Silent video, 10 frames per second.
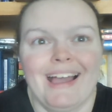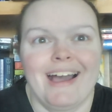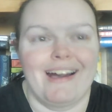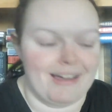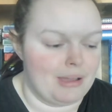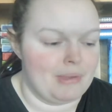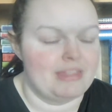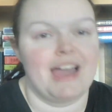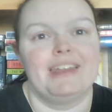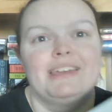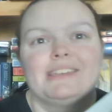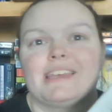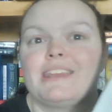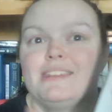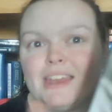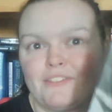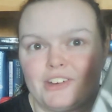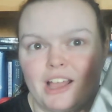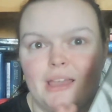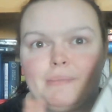Um, that is
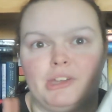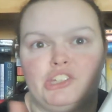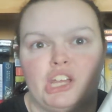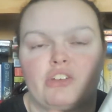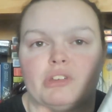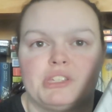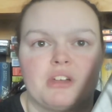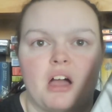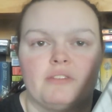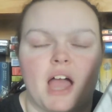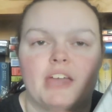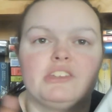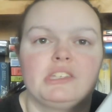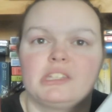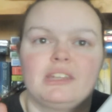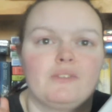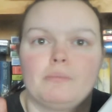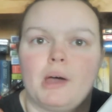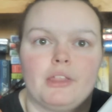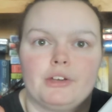Nevernight by Jay Kristoff. I just didn't even
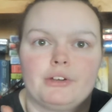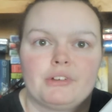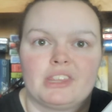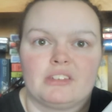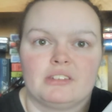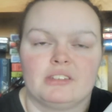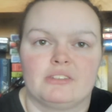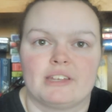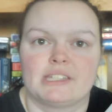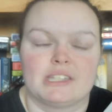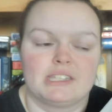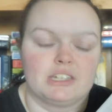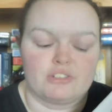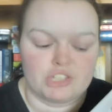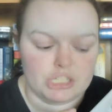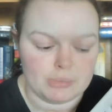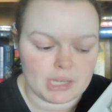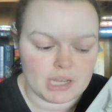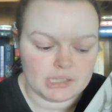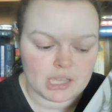bother to read the, the rest of the series just
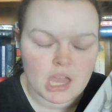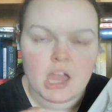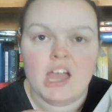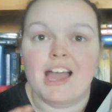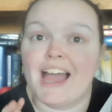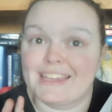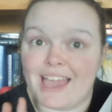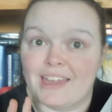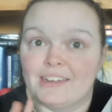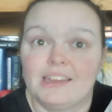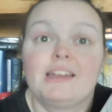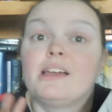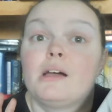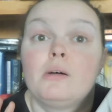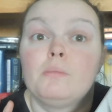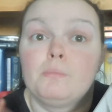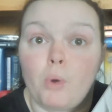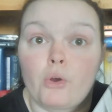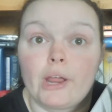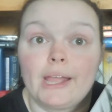because, again,
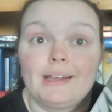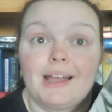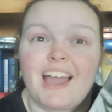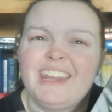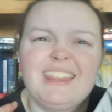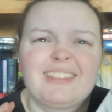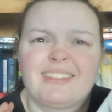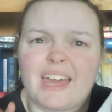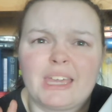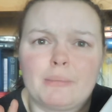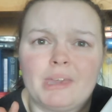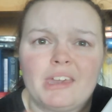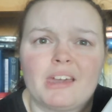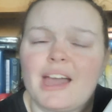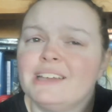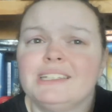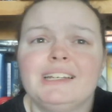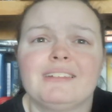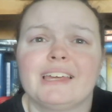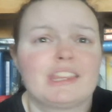boring. I didn't like Mia. I didn't
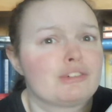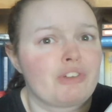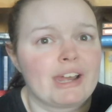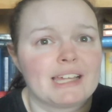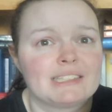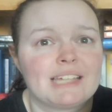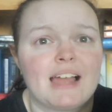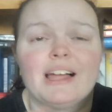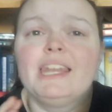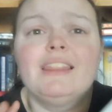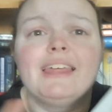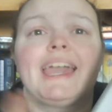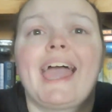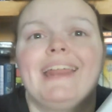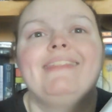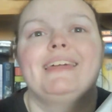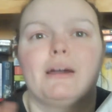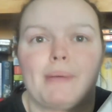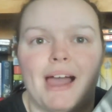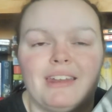like the writing style. I didn't like anything
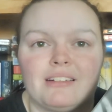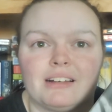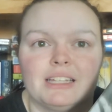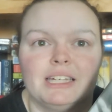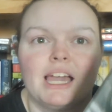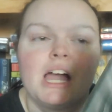about it really.